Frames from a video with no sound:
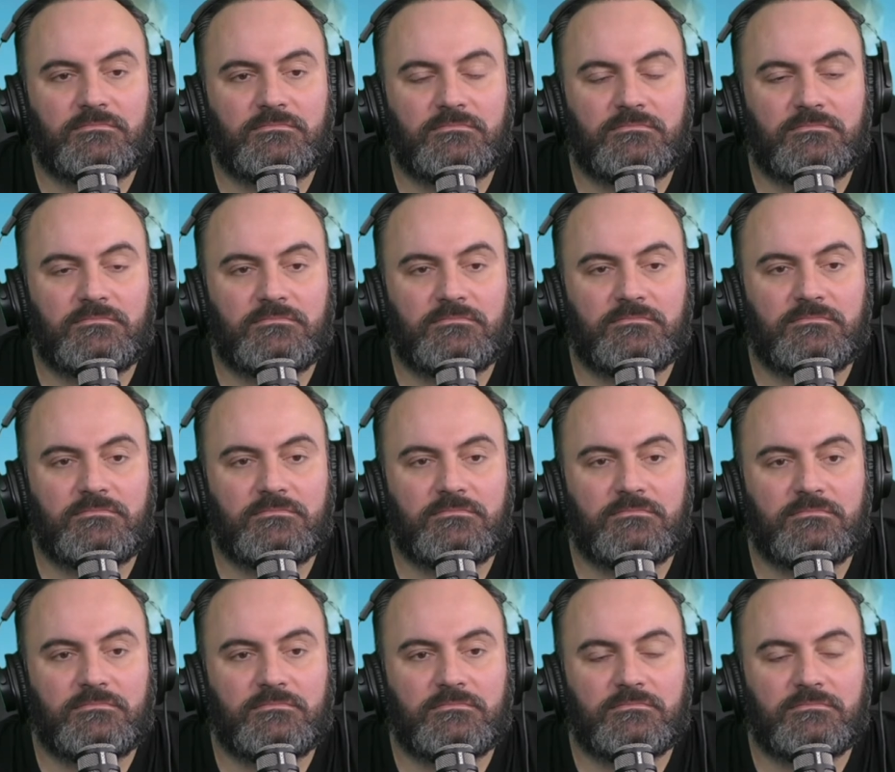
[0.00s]

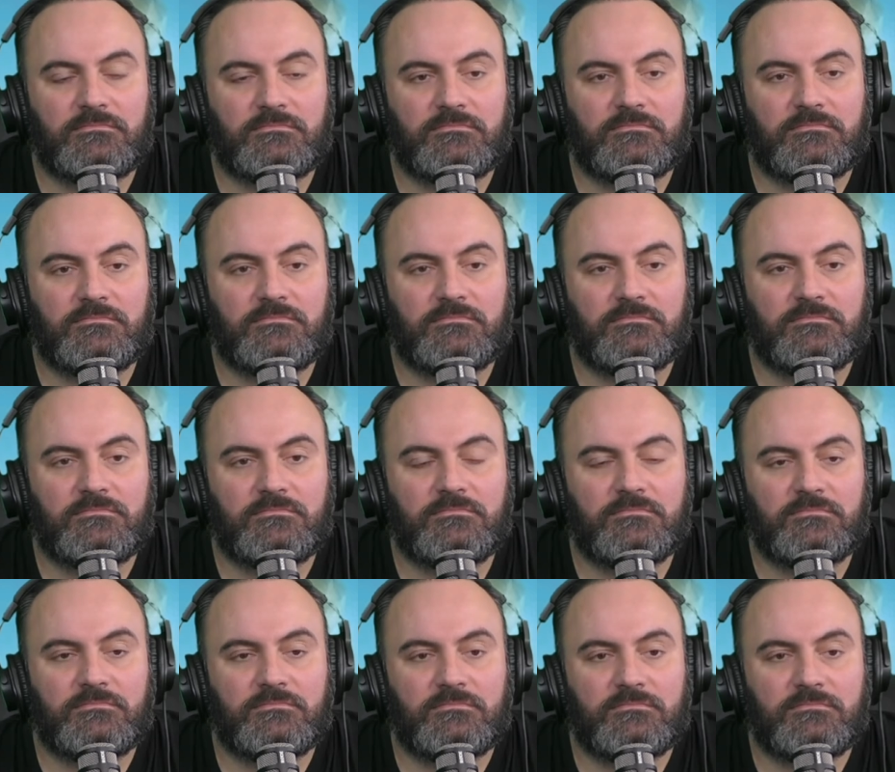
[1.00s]

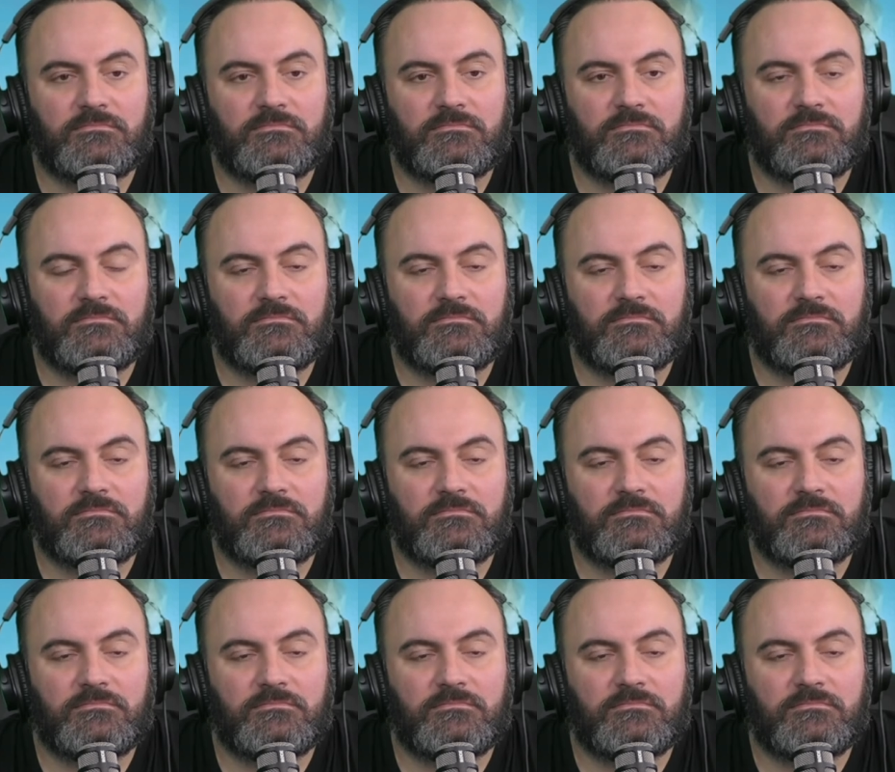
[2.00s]
The person shown says nothing.